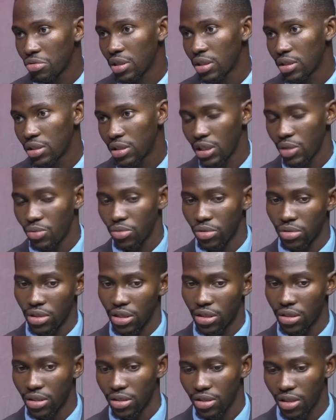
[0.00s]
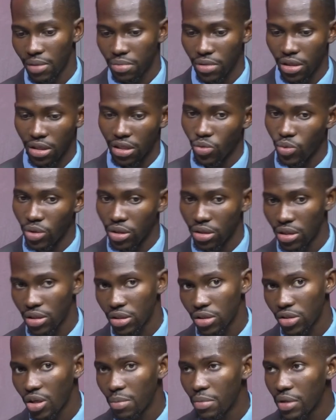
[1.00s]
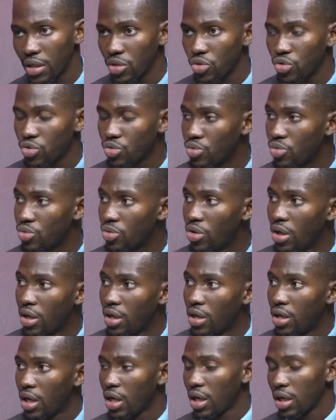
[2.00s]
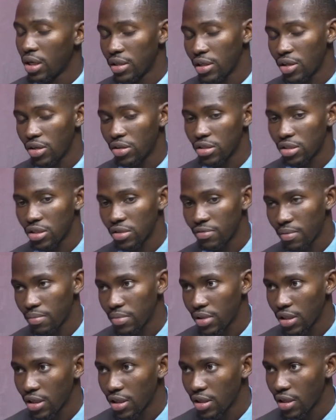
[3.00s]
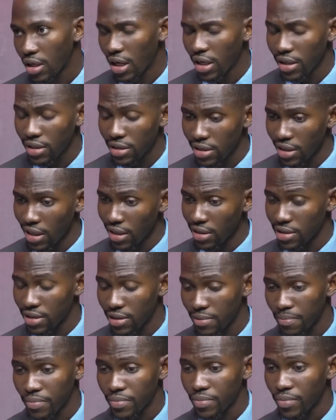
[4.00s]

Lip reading: so that they would intercept anyone that is coming into the country from that end. And yes,